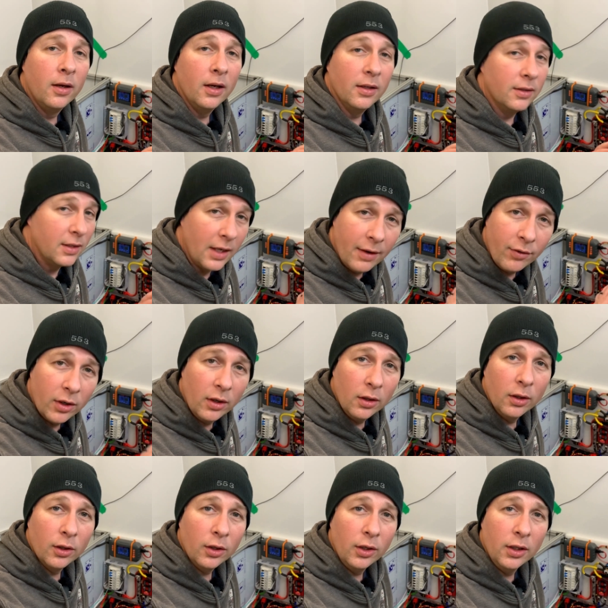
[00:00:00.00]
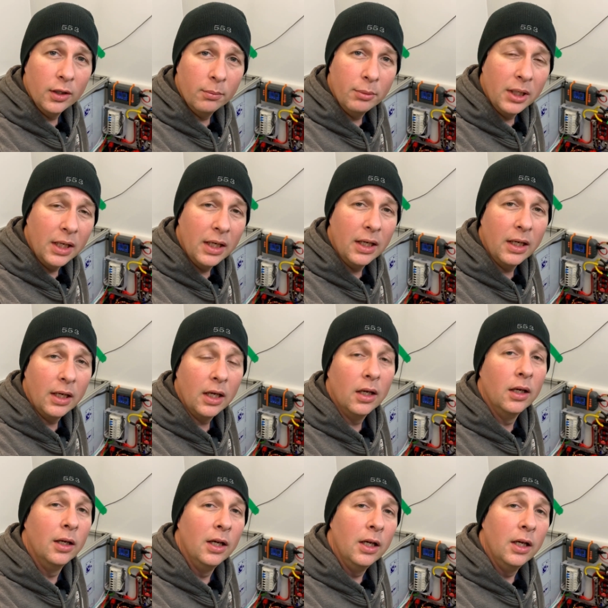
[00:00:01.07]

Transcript: It's never gonna look good in the beginning.